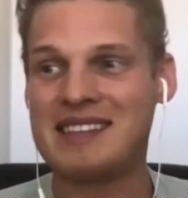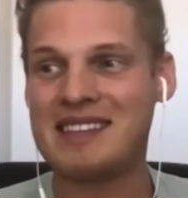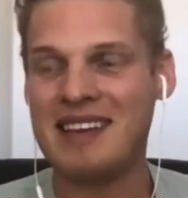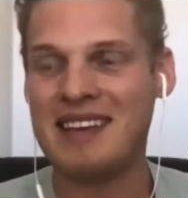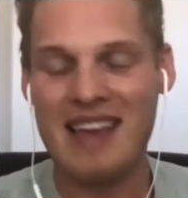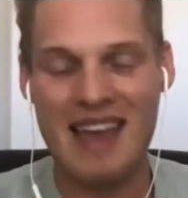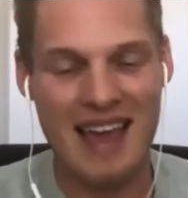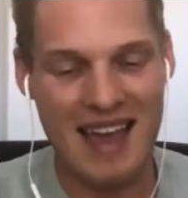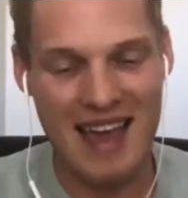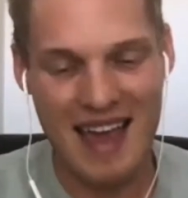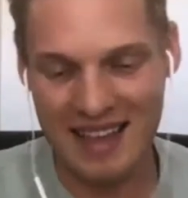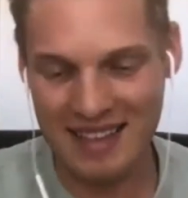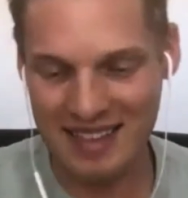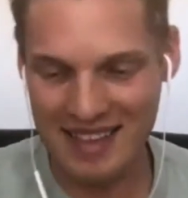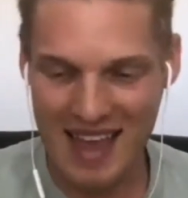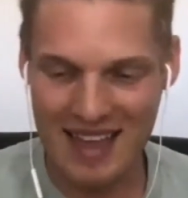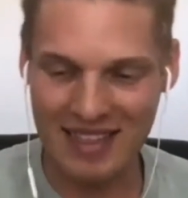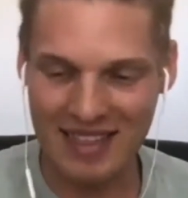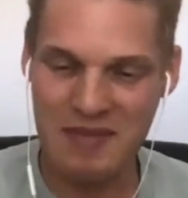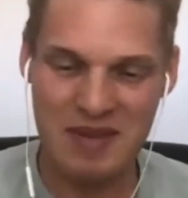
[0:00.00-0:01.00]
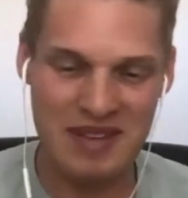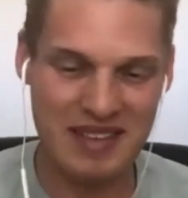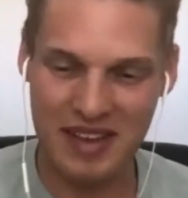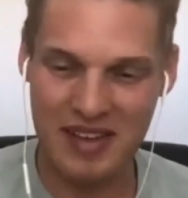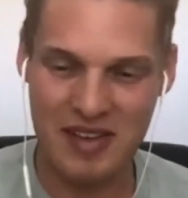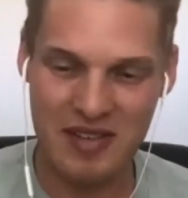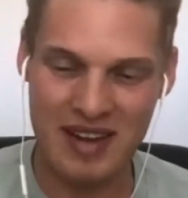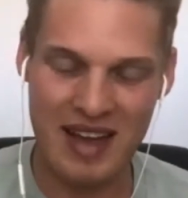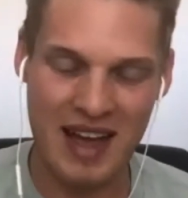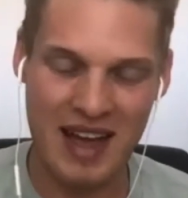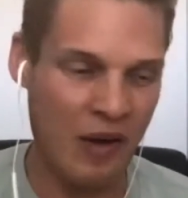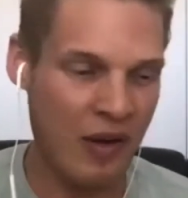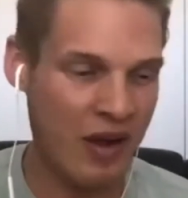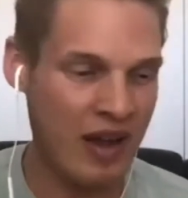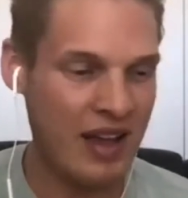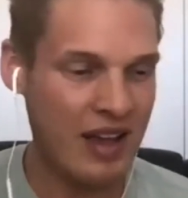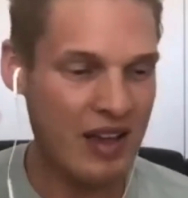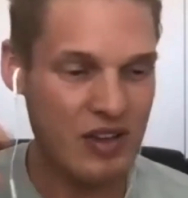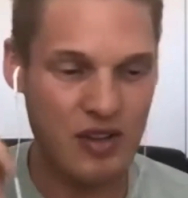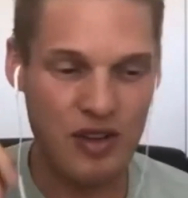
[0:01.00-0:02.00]
And let me tell you now,
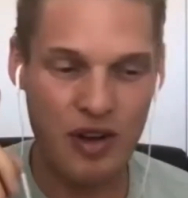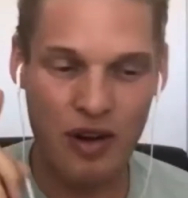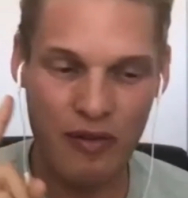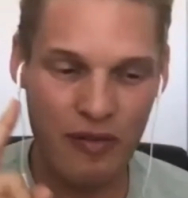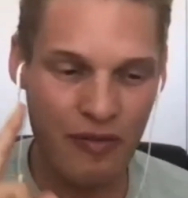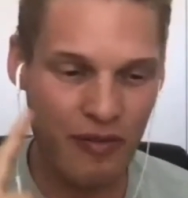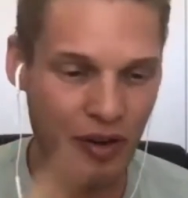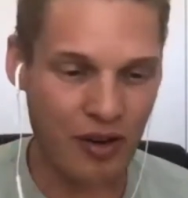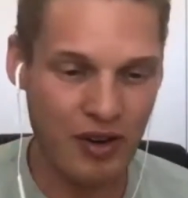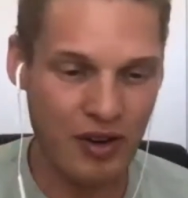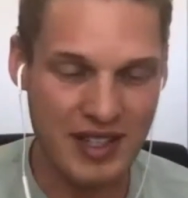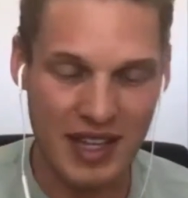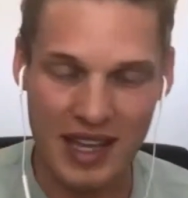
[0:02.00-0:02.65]
your first